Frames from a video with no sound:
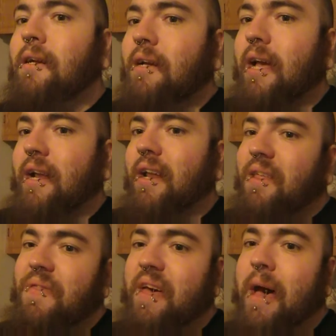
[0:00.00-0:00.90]
and not
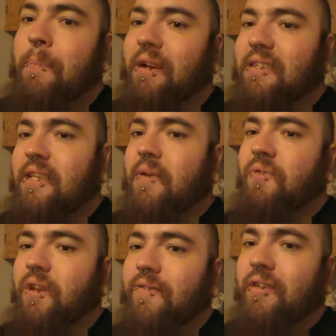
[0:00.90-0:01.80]
only that, but the same
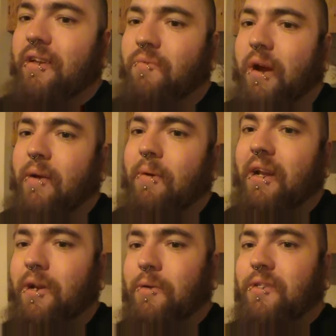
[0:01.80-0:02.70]
video they
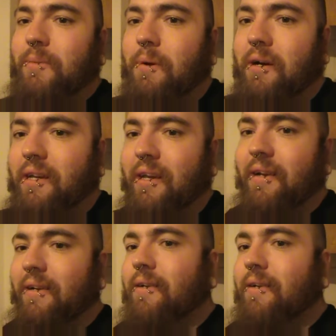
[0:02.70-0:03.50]
recommended Uzumaki.